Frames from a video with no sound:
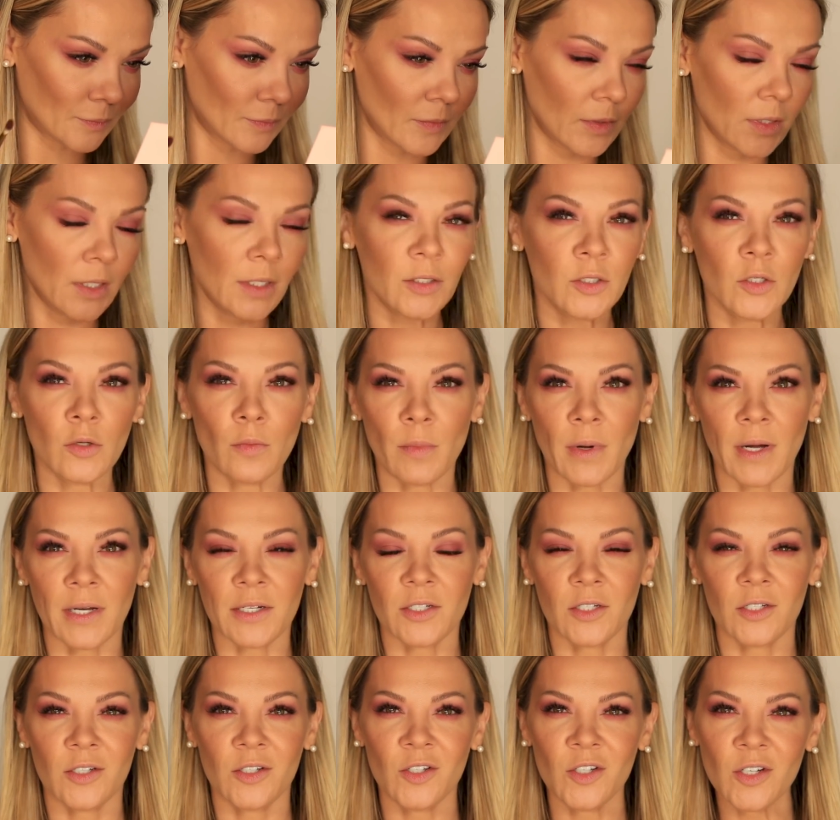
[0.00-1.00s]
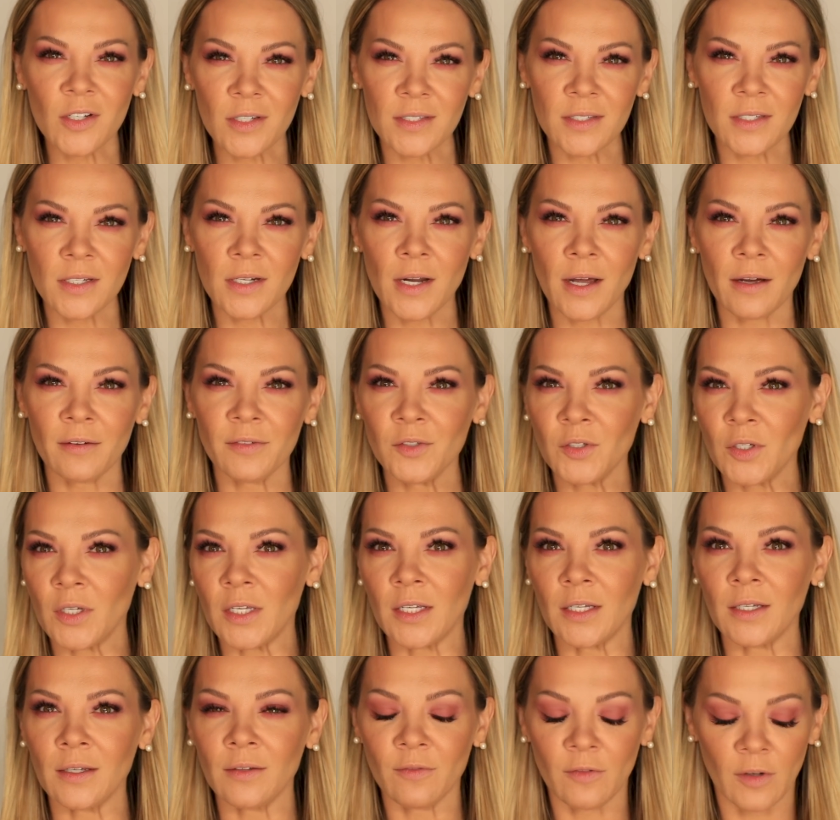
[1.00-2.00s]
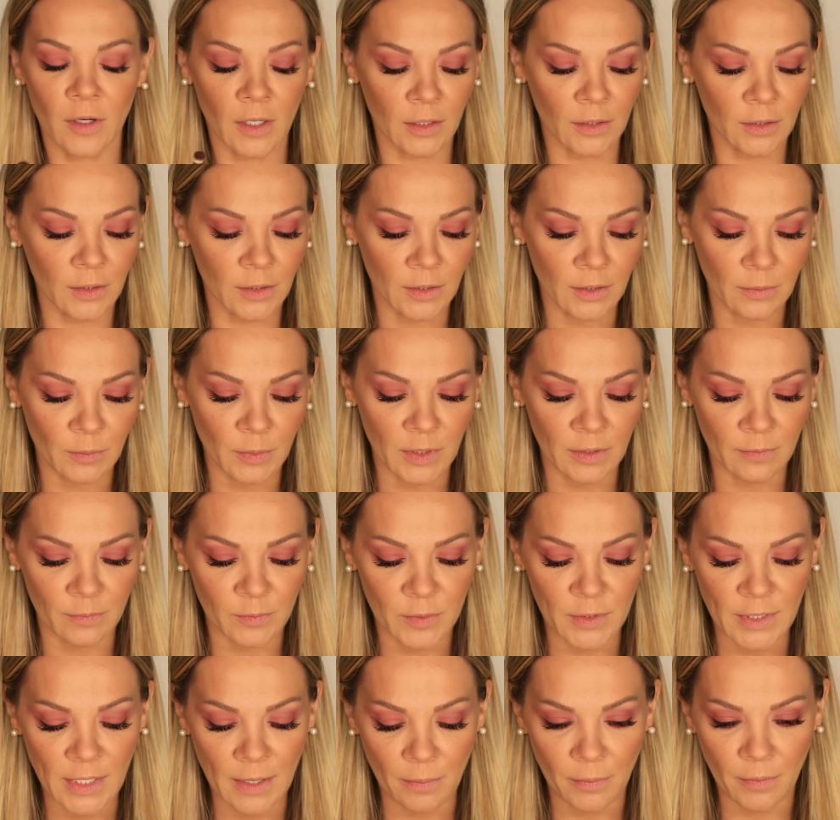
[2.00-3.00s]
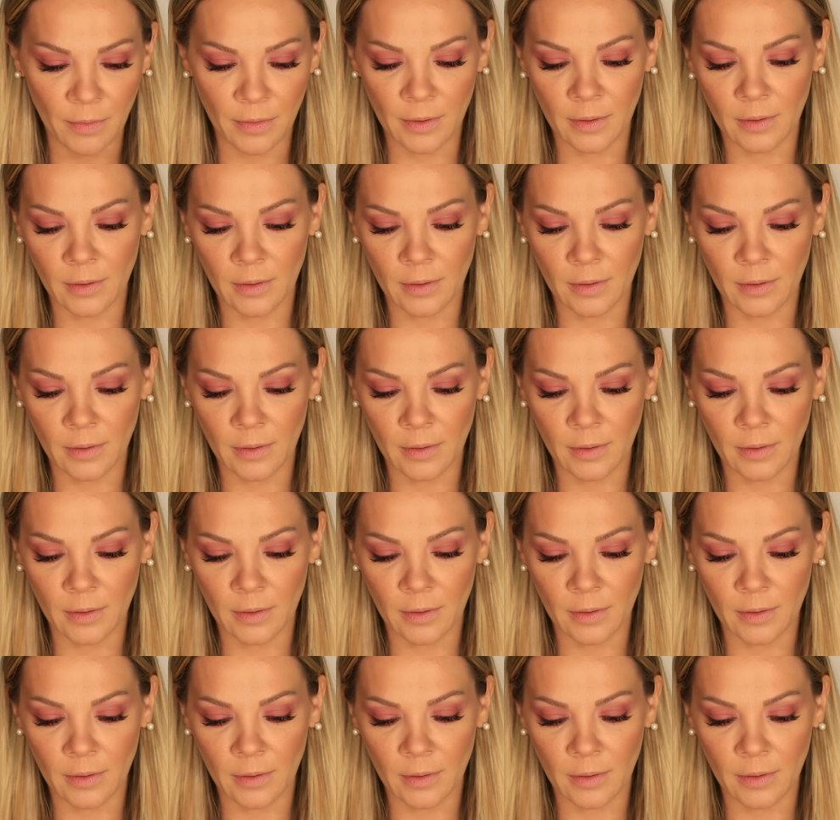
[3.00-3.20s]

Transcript: Not too much, just enough to give a little bit of depth.